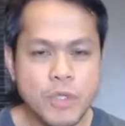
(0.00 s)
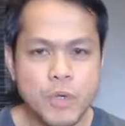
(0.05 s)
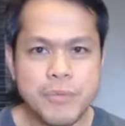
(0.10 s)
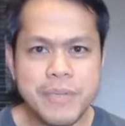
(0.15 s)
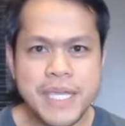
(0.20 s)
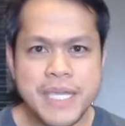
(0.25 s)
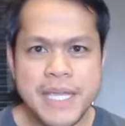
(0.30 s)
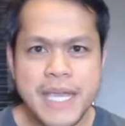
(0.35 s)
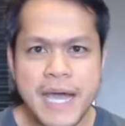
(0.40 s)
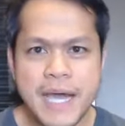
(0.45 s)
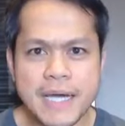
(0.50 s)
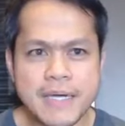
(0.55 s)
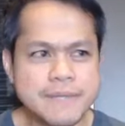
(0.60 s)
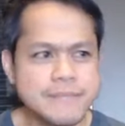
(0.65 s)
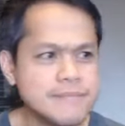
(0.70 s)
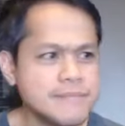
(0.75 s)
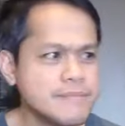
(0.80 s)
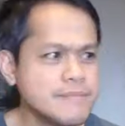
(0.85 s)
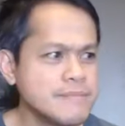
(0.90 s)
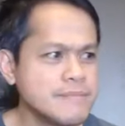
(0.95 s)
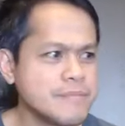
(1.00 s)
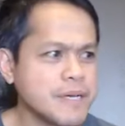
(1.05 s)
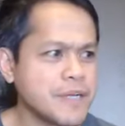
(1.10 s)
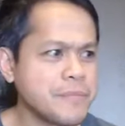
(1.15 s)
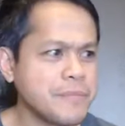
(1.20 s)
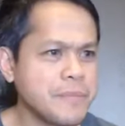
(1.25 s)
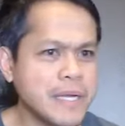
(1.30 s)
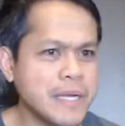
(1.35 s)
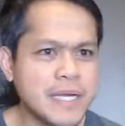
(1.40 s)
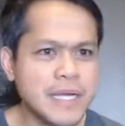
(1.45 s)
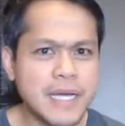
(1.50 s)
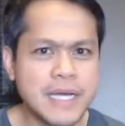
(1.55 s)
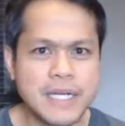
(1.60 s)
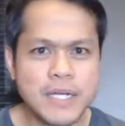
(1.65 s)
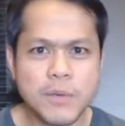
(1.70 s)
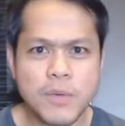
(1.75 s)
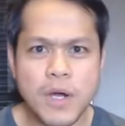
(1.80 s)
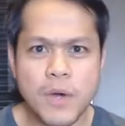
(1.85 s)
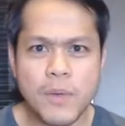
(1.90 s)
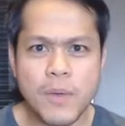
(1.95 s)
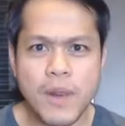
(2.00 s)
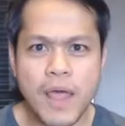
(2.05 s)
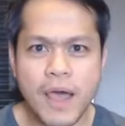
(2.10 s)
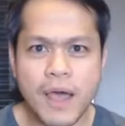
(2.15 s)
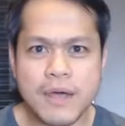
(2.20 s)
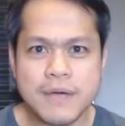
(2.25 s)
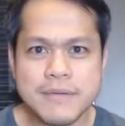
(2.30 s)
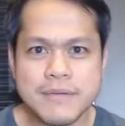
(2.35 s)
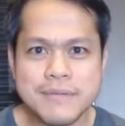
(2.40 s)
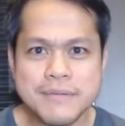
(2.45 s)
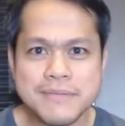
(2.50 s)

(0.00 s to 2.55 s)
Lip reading: umiiyak? Paano pagka nagwawala?